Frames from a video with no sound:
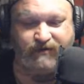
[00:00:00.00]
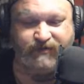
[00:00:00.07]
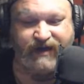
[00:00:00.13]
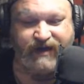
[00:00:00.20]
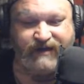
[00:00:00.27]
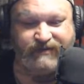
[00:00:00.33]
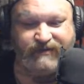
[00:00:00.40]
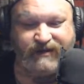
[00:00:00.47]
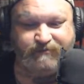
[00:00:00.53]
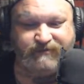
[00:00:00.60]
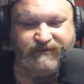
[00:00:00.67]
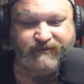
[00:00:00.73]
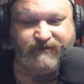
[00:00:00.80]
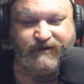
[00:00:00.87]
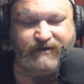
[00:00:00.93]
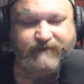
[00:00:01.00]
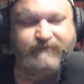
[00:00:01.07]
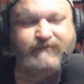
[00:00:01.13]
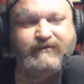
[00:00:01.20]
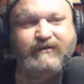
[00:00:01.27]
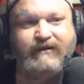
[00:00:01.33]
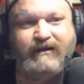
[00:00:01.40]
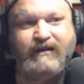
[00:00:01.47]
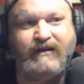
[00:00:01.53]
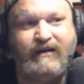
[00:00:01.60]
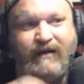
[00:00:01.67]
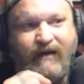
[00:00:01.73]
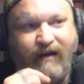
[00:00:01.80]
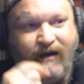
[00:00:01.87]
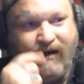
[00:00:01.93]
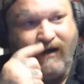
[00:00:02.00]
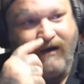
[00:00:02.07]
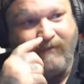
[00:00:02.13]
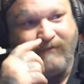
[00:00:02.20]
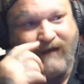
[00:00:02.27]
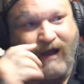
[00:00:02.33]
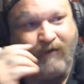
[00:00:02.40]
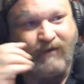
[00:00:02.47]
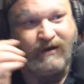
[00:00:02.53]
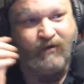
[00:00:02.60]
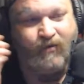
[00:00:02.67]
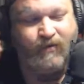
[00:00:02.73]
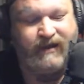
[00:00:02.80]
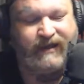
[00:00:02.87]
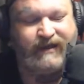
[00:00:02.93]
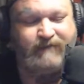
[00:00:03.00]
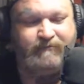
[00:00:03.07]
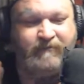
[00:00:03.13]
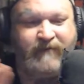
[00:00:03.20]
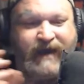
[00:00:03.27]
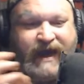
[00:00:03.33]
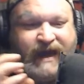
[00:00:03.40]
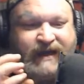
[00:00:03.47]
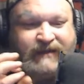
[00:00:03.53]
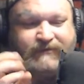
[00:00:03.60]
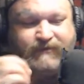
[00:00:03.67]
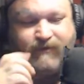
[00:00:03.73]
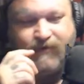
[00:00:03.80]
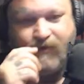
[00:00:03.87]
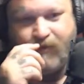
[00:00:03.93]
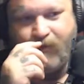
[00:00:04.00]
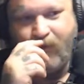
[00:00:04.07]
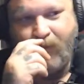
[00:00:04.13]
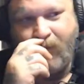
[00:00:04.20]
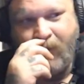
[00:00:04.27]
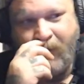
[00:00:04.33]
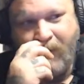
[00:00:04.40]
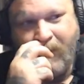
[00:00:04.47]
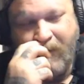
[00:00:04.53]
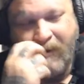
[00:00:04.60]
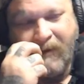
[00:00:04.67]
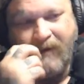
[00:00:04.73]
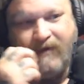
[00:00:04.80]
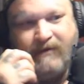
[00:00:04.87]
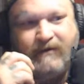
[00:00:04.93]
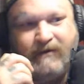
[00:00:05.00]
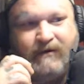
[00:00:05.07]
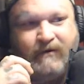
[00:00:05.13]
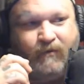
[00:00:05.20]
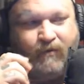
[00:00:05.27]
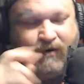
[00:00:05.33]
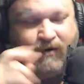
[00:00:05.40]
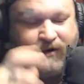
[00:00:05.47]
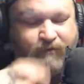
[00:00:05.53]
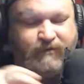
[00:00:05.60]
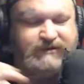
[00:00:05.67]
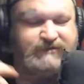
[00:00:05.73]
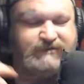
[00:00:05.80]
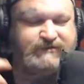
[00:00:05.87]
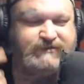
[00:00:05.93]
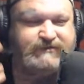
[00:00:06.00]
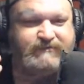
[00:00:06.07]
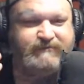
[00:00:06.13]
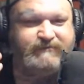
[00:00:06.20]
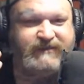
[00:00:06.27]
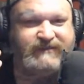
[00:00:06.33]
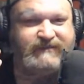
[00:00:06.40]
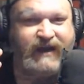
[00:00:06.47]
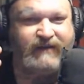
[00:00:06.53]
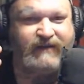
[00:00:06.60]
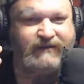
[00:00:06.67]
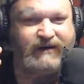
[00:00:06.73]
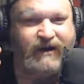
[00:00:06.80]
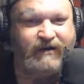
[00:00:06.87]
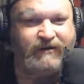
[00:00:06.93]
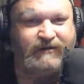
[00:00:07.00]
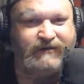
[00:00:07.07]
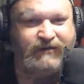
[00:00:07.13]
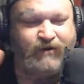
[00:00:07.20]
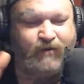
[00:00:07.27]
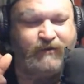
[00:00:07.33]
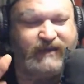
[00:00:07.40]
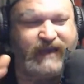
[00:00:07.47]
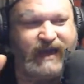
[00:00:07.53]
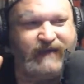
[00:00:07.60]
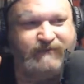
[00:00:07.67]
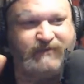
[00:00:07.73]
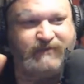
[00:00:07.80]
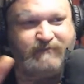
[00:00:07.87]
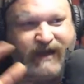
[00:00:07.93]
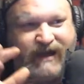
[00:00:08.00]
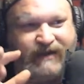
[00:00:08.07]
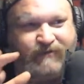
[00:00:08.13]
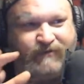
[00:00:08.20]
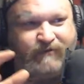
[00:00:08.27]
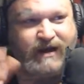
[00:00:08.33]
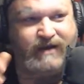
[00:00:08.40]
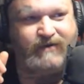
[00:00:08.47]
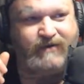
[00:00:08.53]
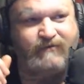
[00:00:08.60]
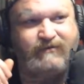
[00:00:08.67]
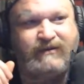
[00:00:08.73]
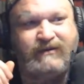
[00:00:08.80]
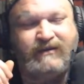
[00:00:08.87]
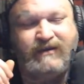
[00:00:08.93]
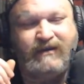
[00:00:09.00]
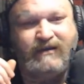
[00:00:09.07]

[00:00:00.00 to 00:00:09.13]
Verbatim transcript: with that type of stuff, uh, but I want to wing it back to what we should be telling our. You know, we gave the background